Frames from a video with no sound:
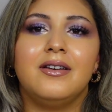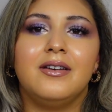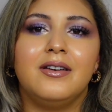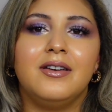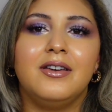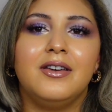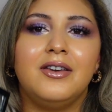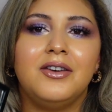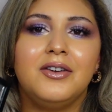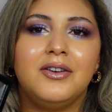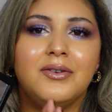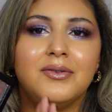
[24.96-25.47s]

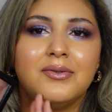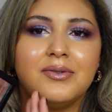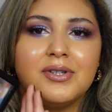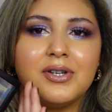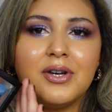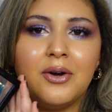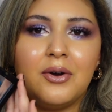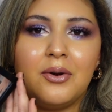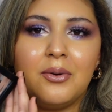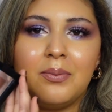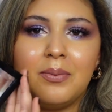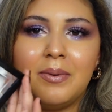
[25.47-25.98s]

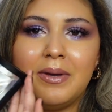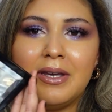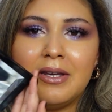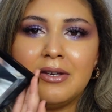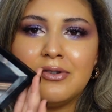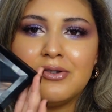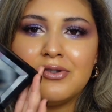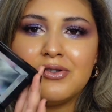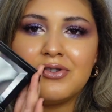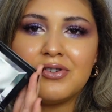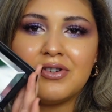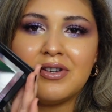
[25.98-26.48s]

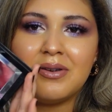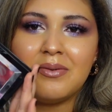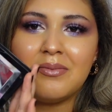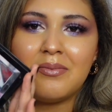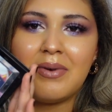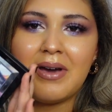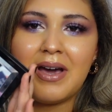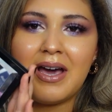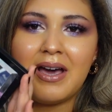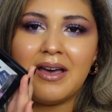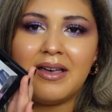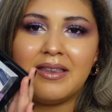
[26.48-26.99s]
Huetopian Dream
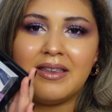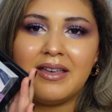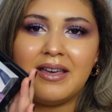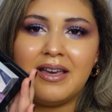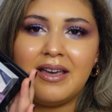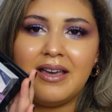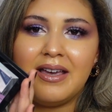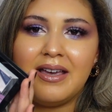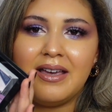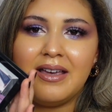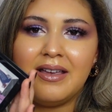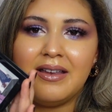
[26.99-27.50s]

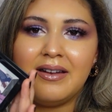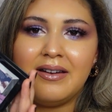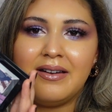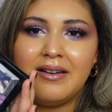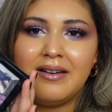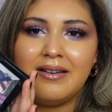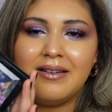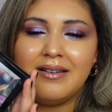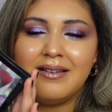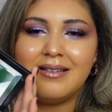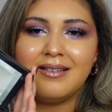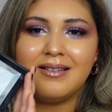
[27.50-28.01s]
palette.
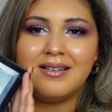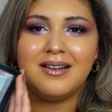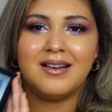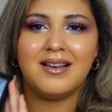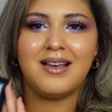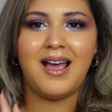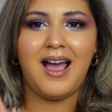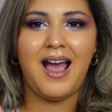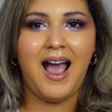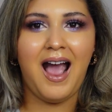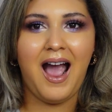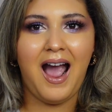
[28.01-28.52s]

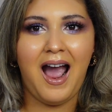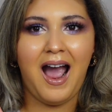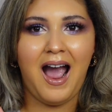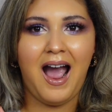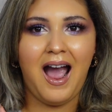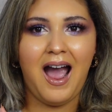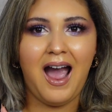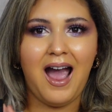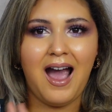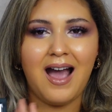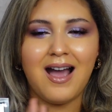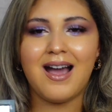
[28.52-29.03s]

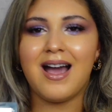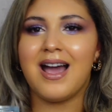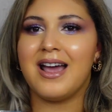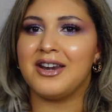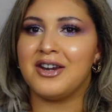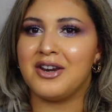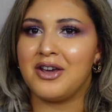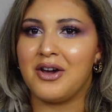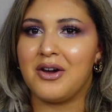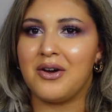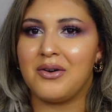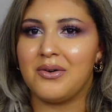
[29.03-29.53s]
I
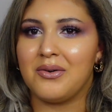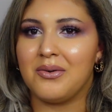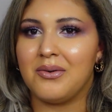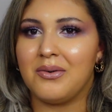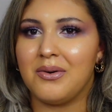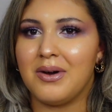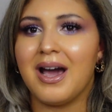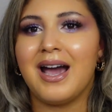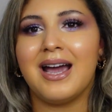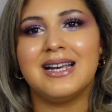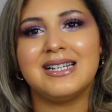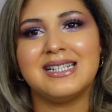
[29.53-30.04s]
know,
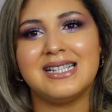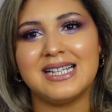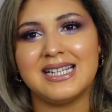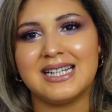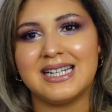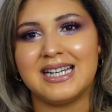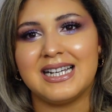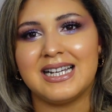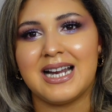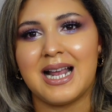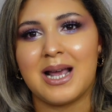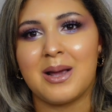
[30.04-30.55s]
I did
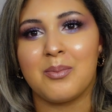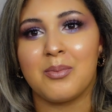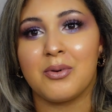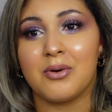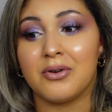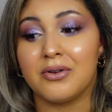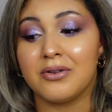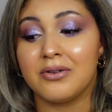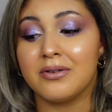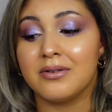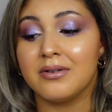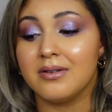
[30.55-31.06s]
it. I
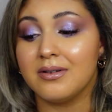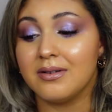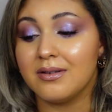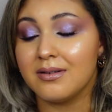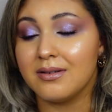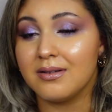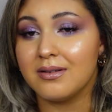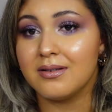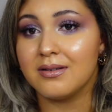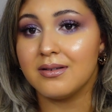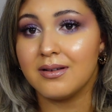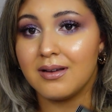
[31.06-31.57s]
pulled
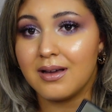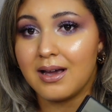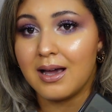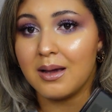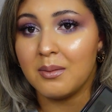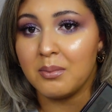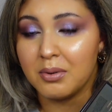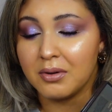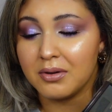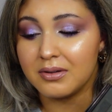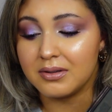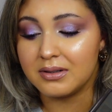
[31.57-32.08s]

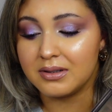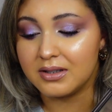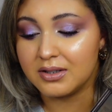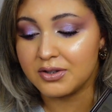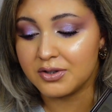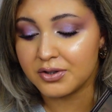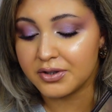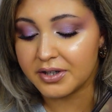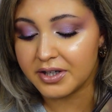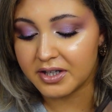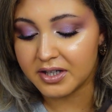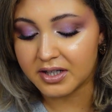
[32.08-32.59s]
the
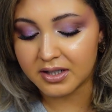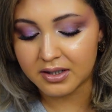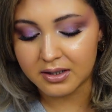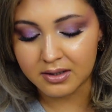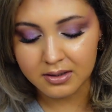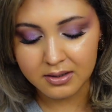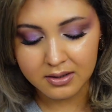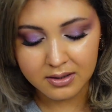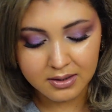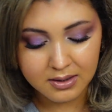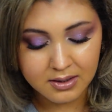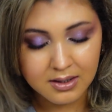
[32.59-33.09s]
trigger.
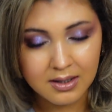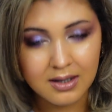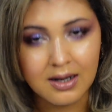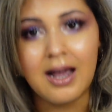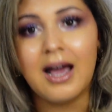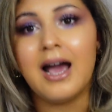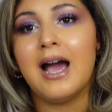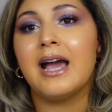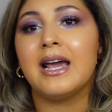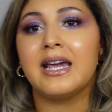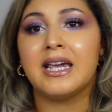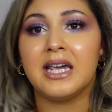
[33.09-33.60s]

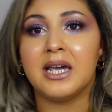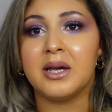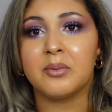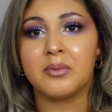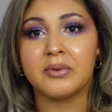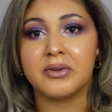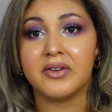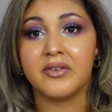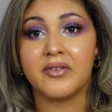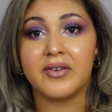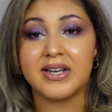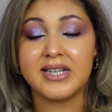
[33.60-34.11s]
I can't
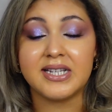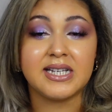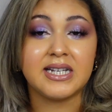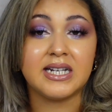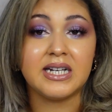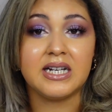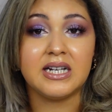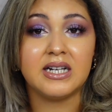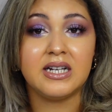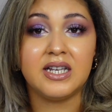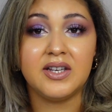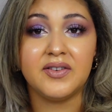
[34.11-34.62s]
believe I did
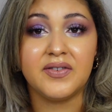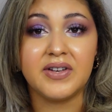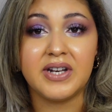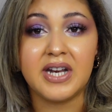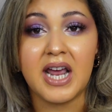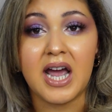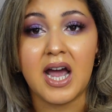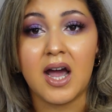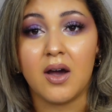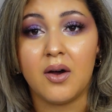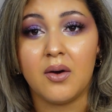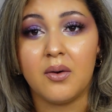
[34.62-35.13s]
it even
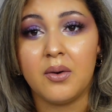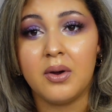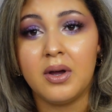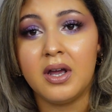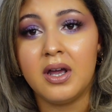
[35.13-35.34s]
now.